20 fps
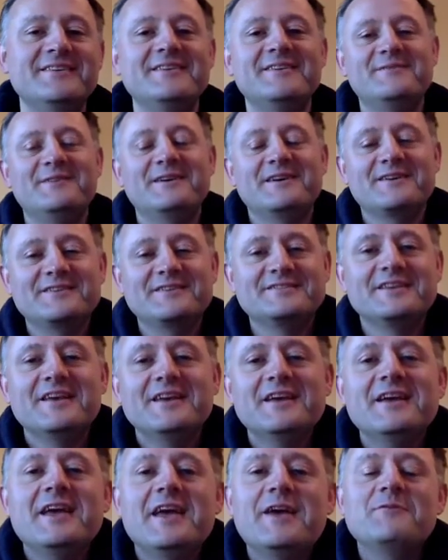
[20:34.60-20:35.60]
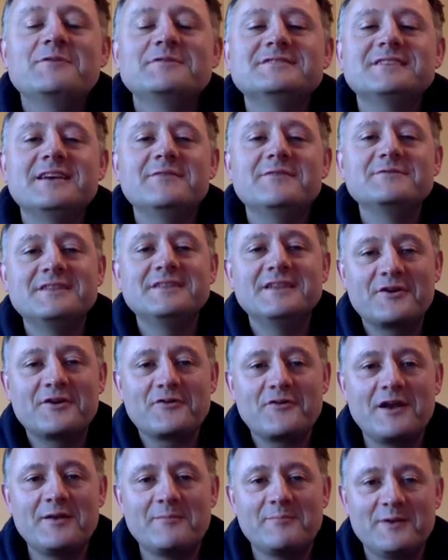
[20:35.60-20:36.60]
Oh my. It was an
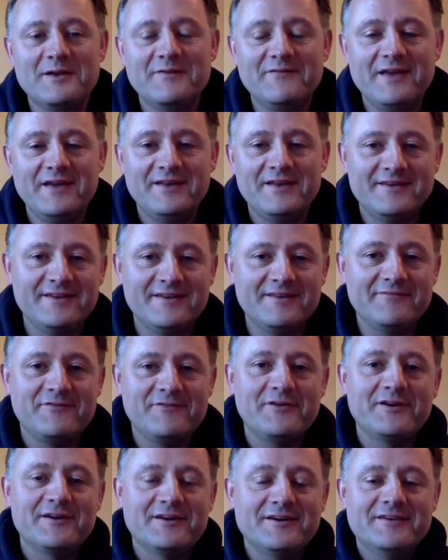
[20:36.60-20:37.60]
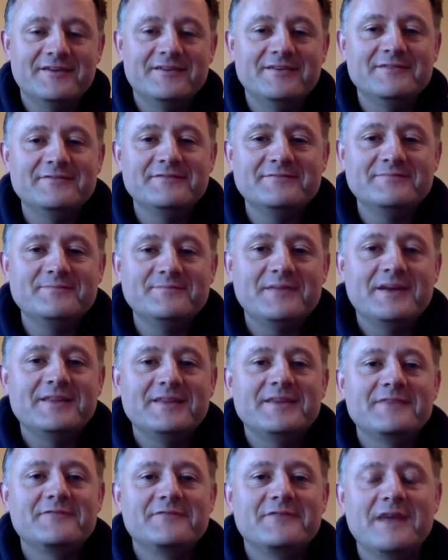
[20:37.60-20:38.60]
incredible event for, I
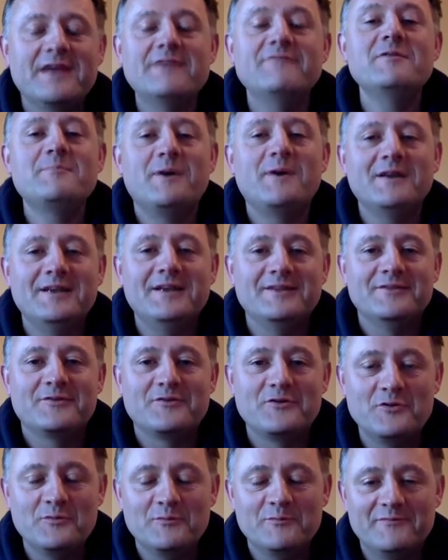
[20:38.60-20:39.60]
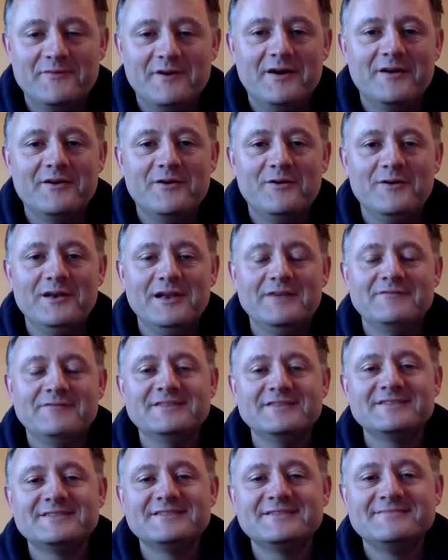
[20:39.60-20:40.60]
think, for everybody in the room on all
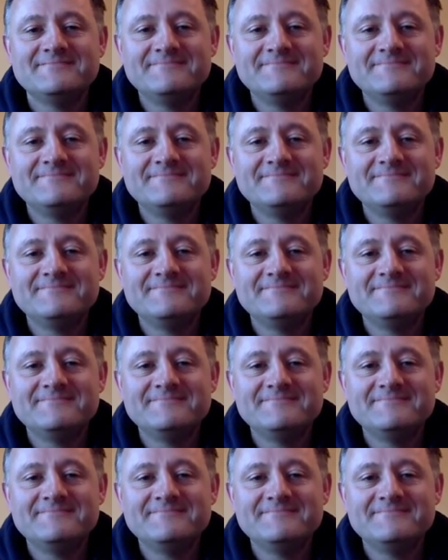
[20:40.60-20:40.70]
levels.